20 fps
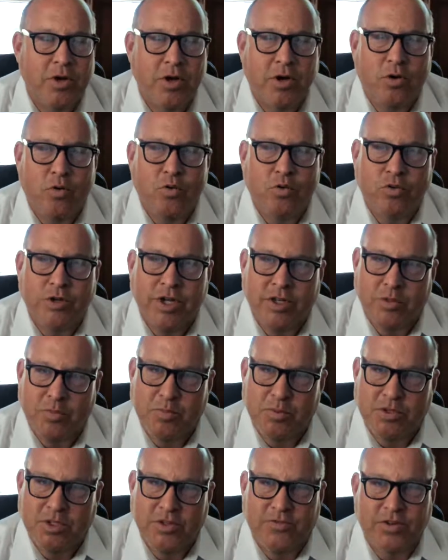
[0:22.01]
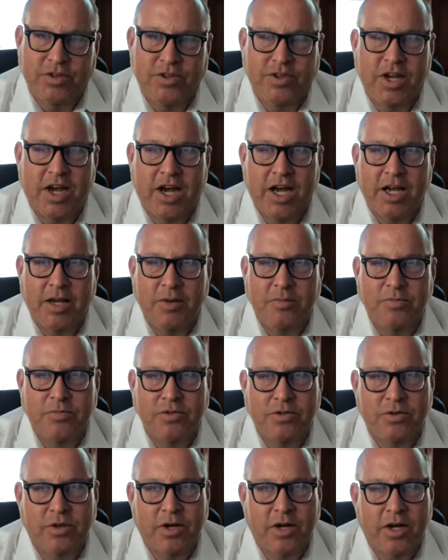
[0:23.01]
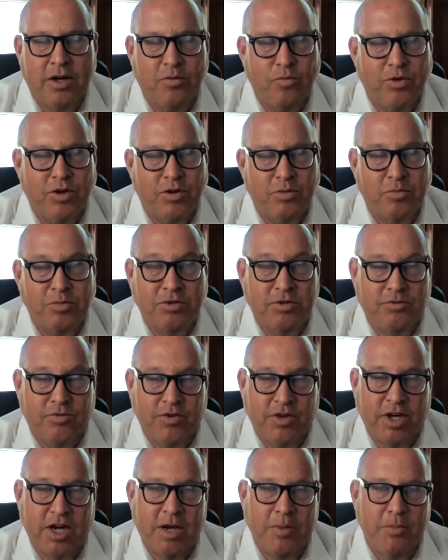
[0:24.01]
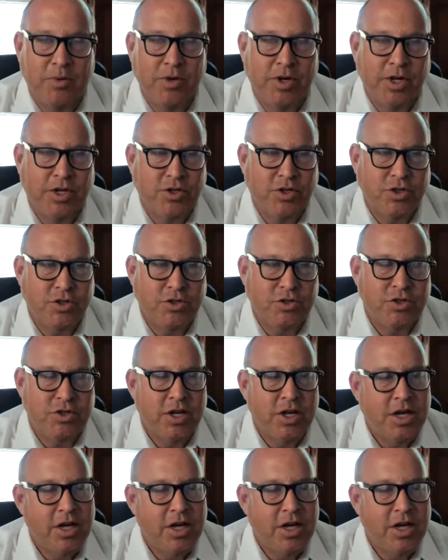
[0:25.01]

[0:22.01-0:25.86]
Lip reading: only at specific times with specific combinations.